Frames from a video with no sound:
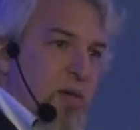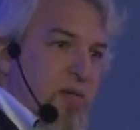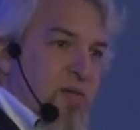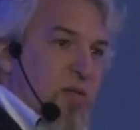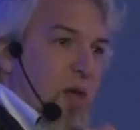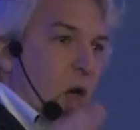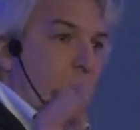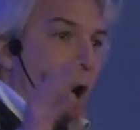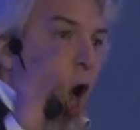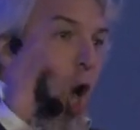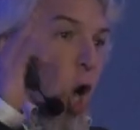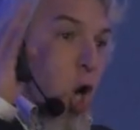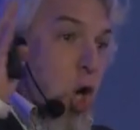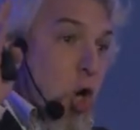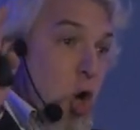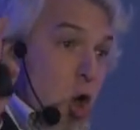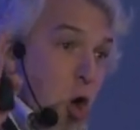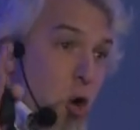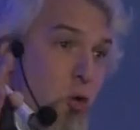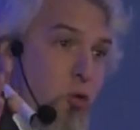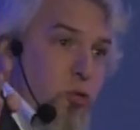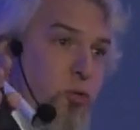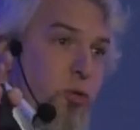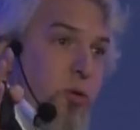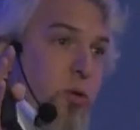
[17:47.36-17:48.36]
is
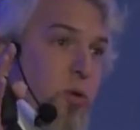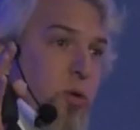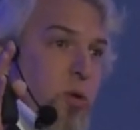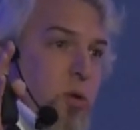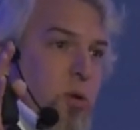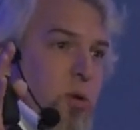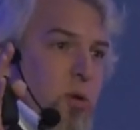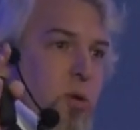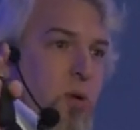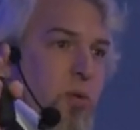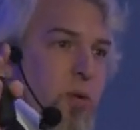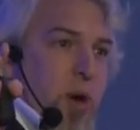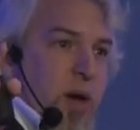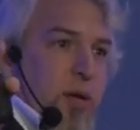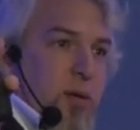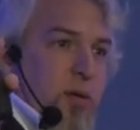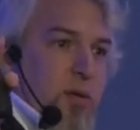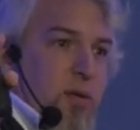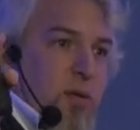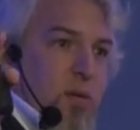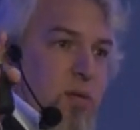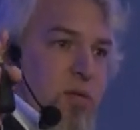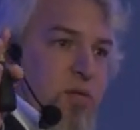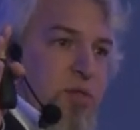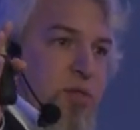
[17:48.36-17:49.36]
clone, right,
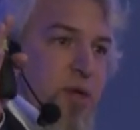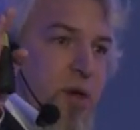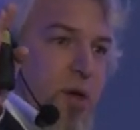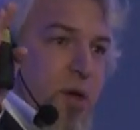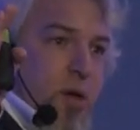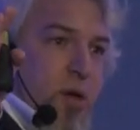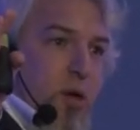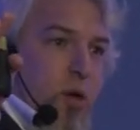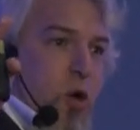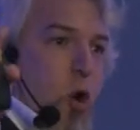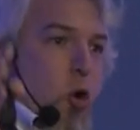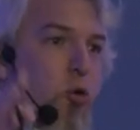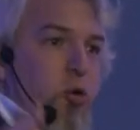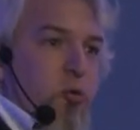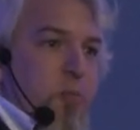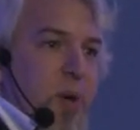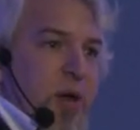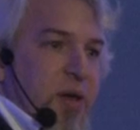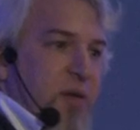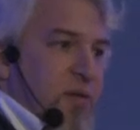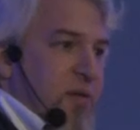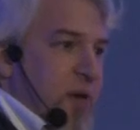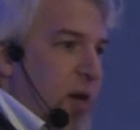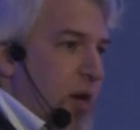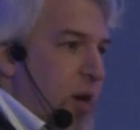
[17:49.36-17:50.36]
the code
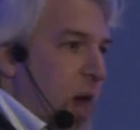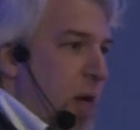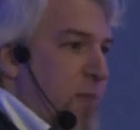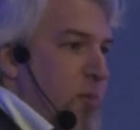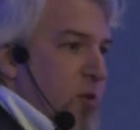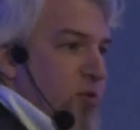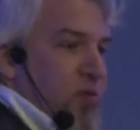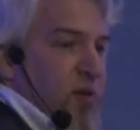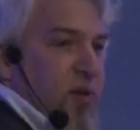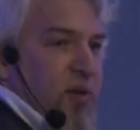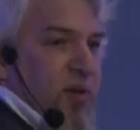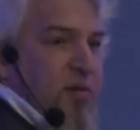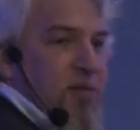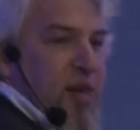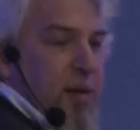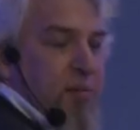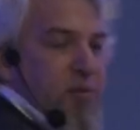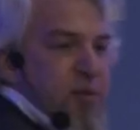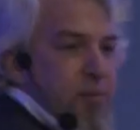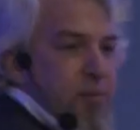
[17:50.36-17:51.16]
base. And I'm using the same